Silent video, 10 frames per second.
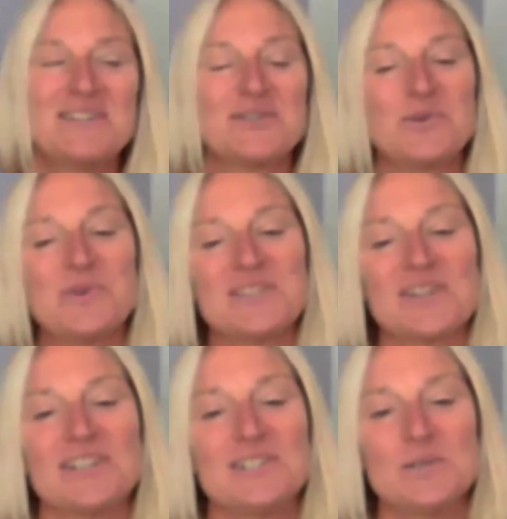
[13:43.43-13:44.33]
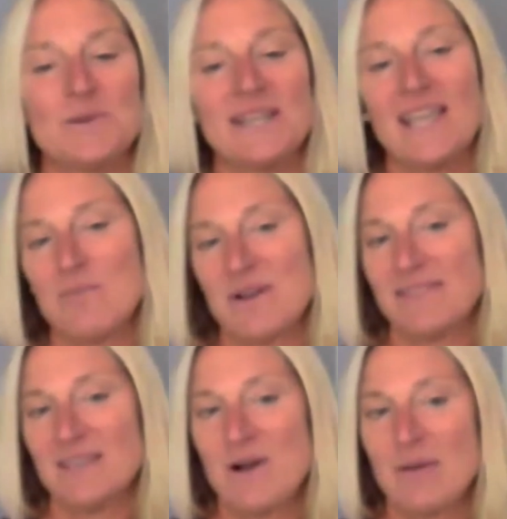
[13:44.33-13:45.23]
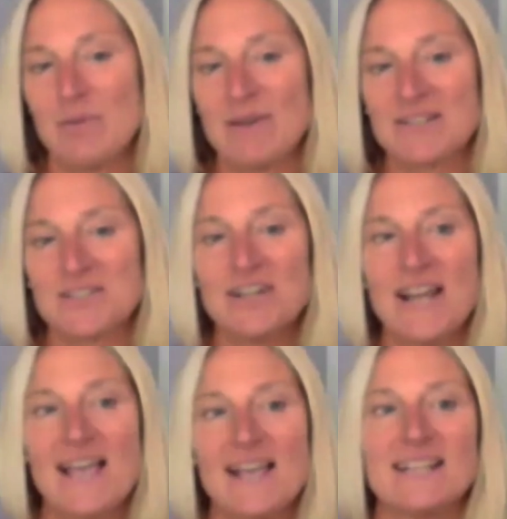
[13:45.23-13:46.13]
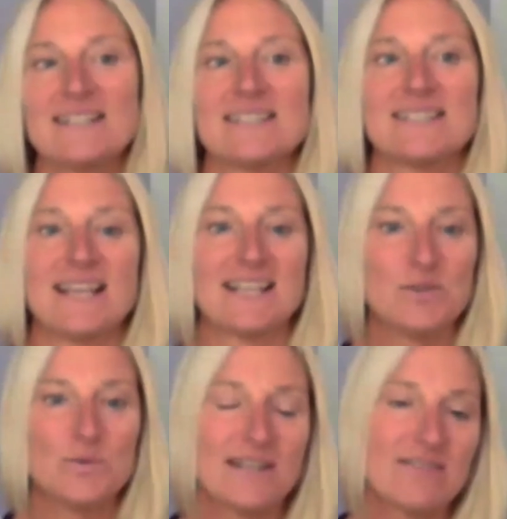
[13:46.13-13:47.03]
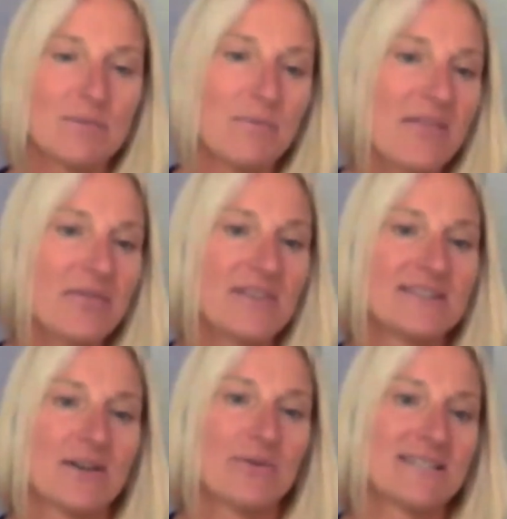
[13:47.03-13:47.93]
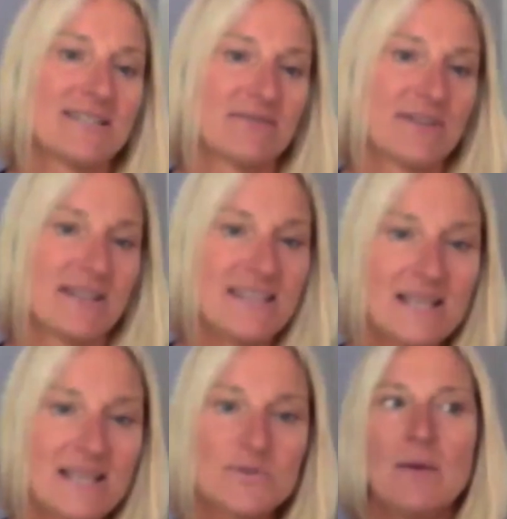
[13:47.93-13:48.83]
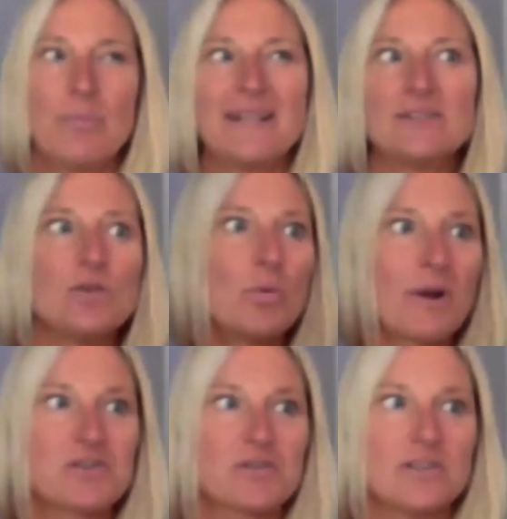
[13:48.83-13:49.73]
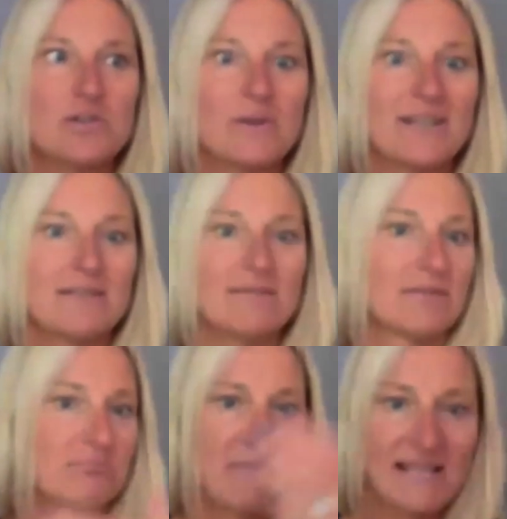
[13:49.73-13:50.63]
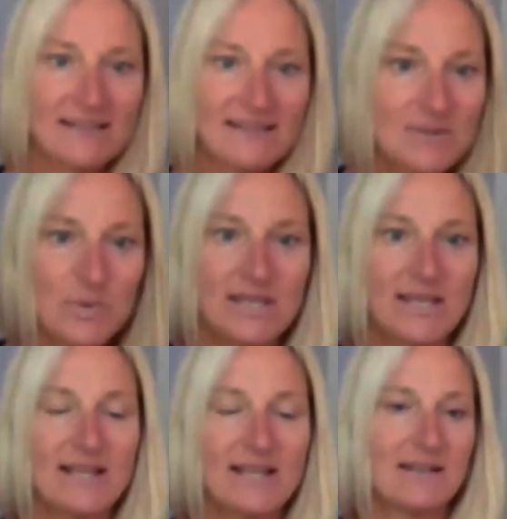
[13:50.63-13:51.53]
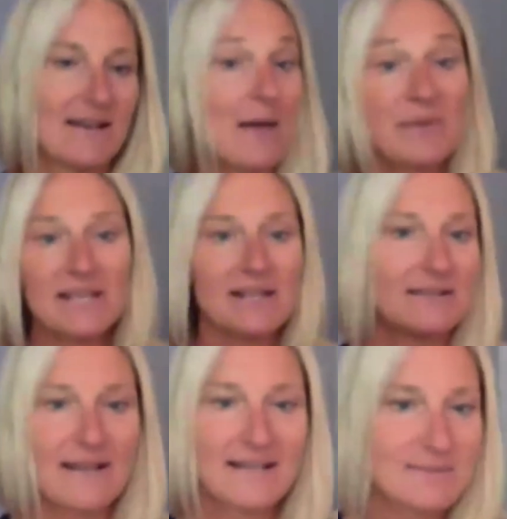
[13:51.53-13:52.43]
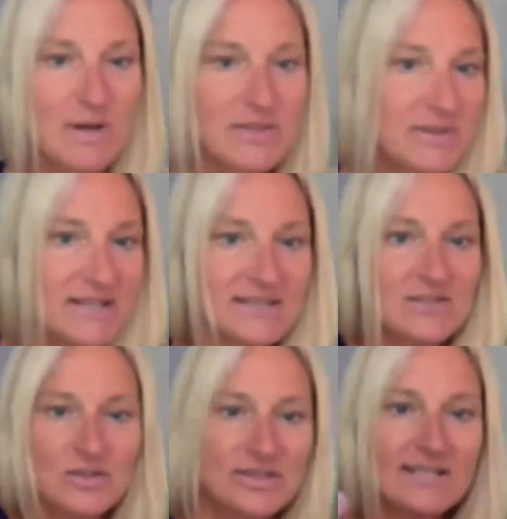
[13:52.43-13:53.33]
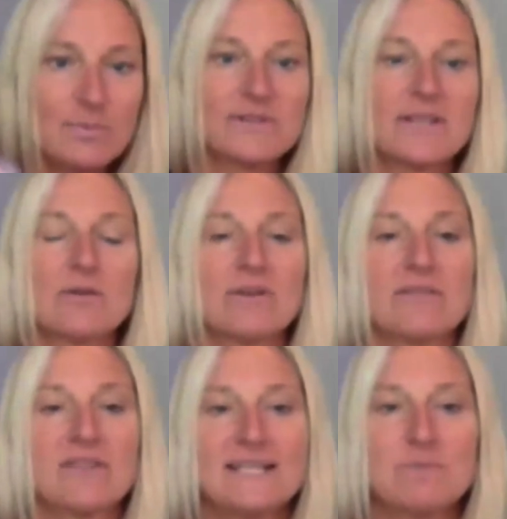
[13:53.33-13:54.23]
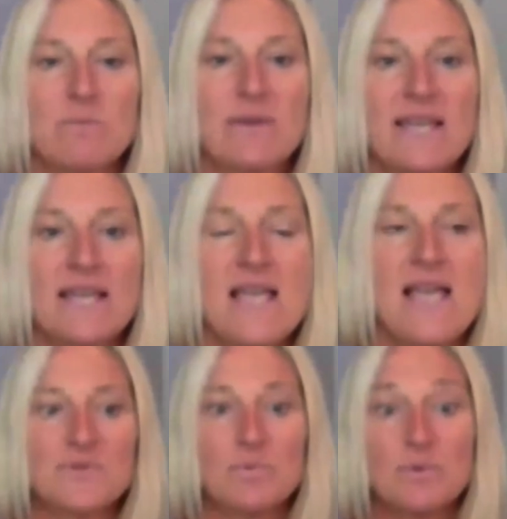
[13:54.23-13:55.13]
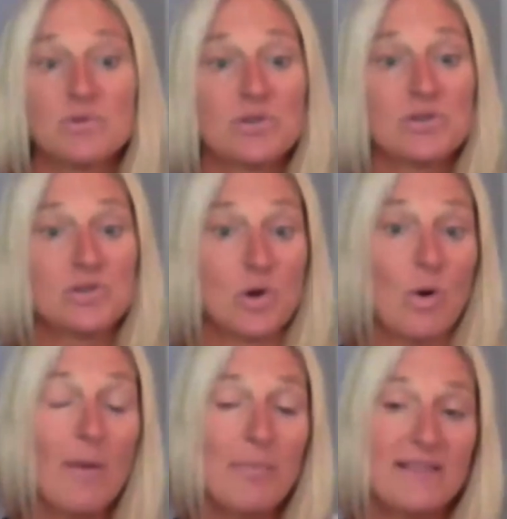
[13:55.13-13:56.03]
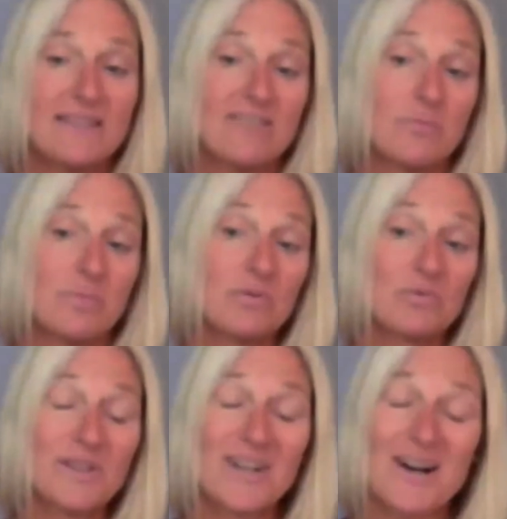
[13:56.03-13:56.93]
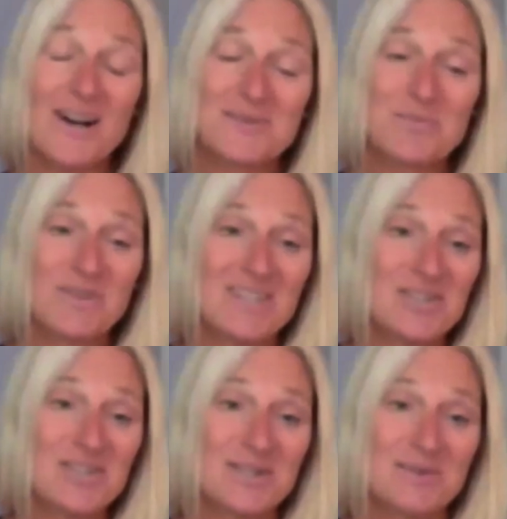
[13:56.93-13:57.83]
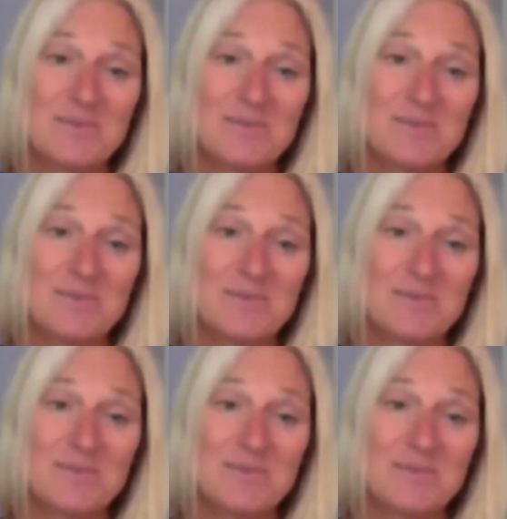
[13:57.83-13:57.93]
So we started doing a monthly mommy mixer, and it's the second Tuesday of the month. It's always a different theme, but it's no pressure. You can make it this week and not make it next month because it's your son's birthday or whatever the case may be. So people just show up and they've built really awesome relationships.